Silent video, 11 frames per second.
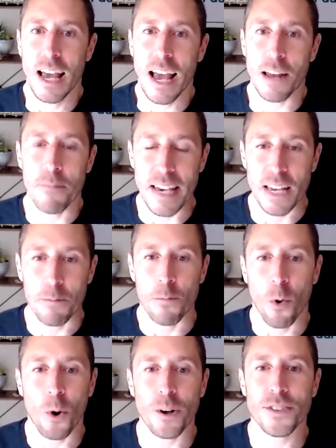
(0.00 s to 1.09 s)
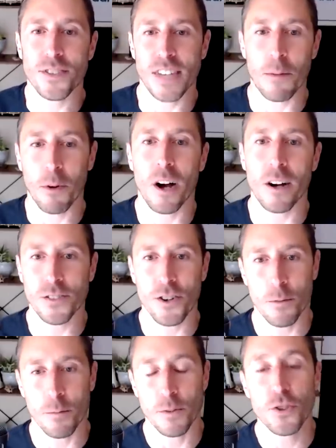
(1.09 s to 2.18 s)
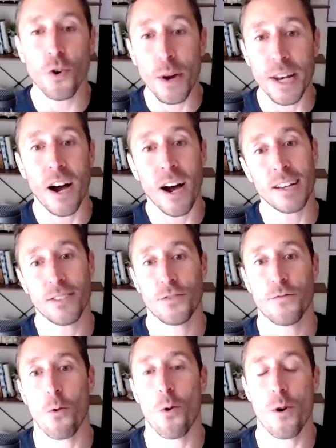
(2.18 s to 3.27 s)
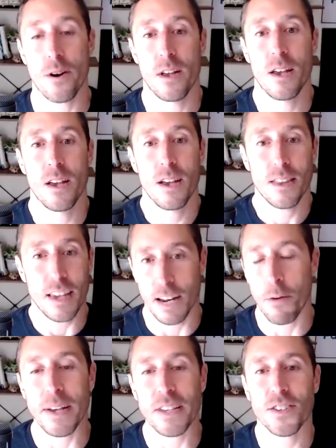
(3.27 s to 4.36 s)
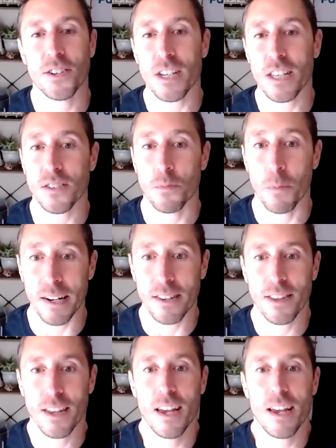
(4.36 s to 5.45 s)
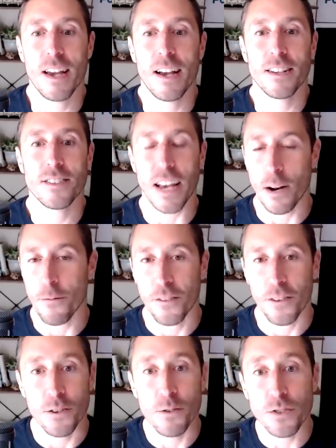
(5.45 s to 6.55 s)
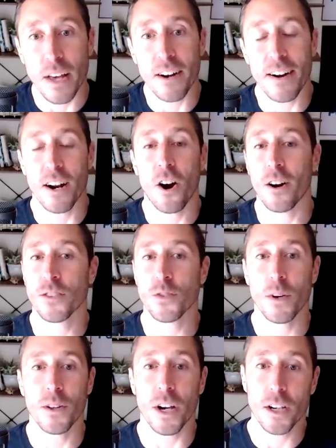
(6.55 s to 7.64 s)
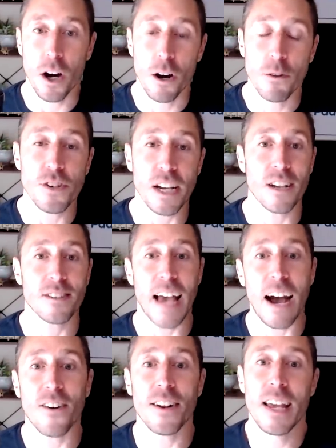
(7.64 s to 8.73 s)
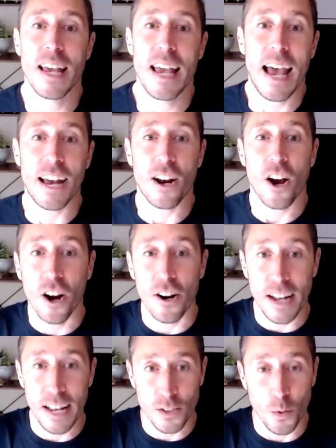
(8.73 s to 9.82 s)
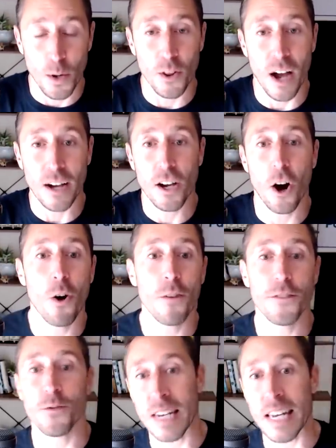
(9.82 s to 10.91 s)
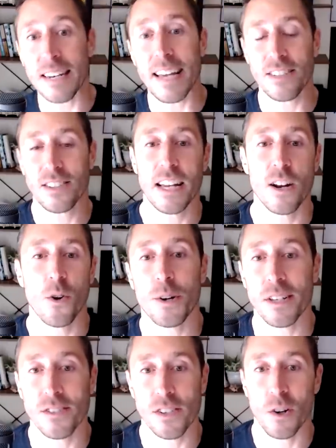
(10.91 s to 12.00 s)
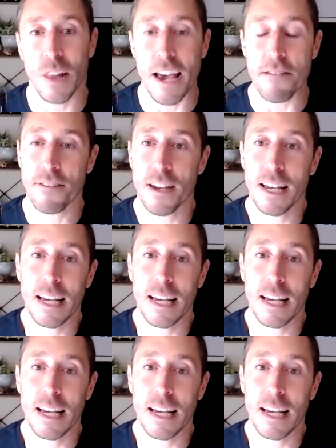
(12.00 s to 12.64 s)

and make it more sustainable long-term. Join us for the Animal-Based 30 this month. Sign up for the newsletter at heartandsoil.co. Check us out at heartandsoil.co if you need desiccated organs in your life.